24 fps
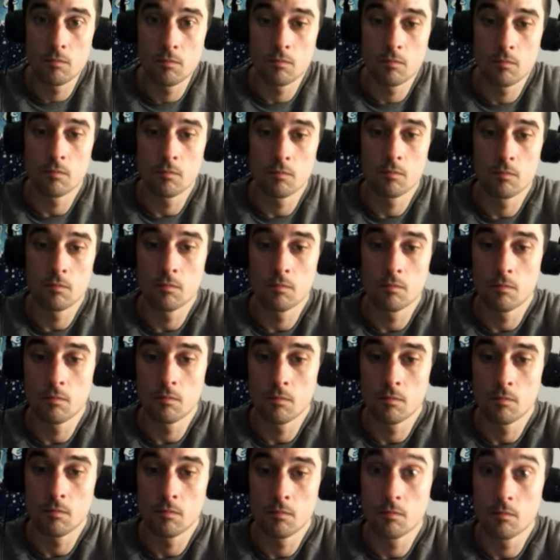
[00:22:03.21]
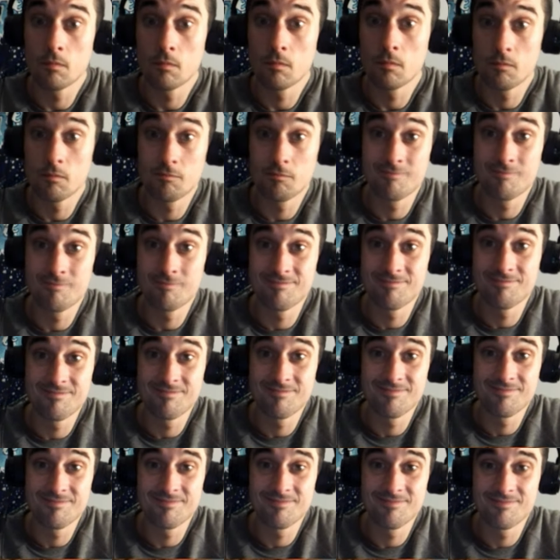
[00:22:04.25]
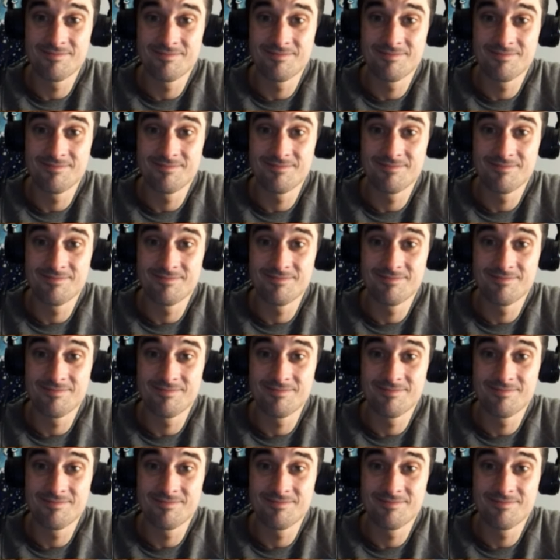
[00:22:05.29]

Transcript: (not speaking)